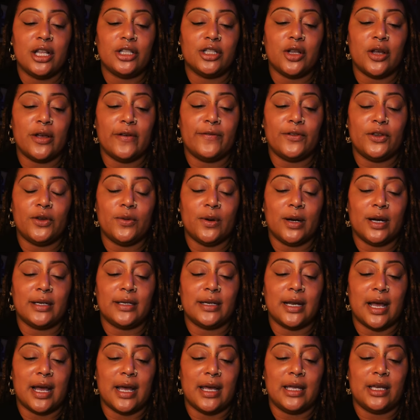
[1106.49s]
So if you are
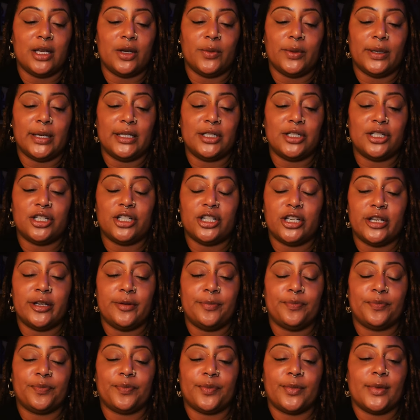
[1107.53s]
not in a
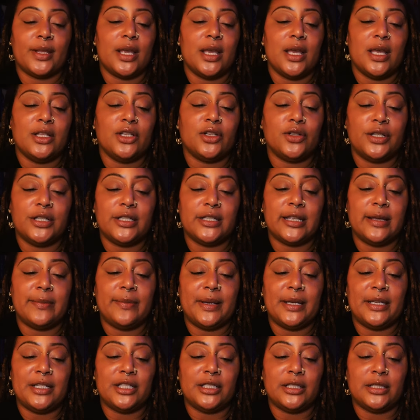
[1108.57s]
relationship, so this could
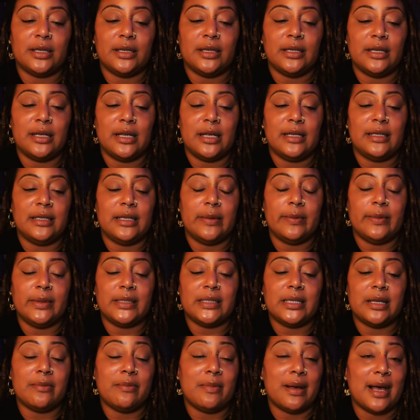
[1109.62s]
be just a
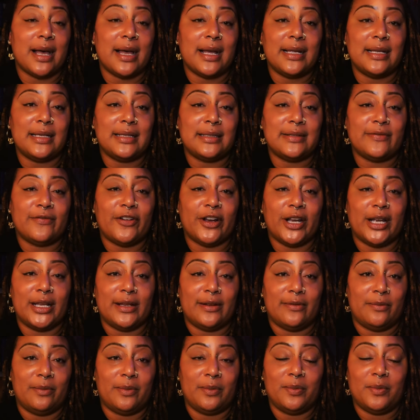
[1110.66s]
limited mind
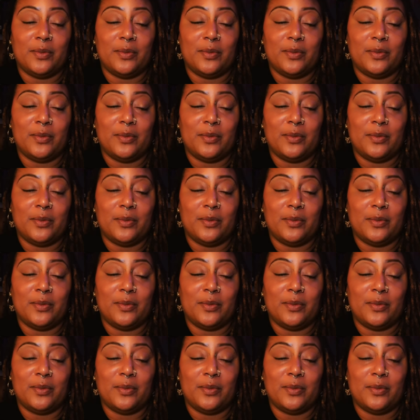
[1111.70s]
frame.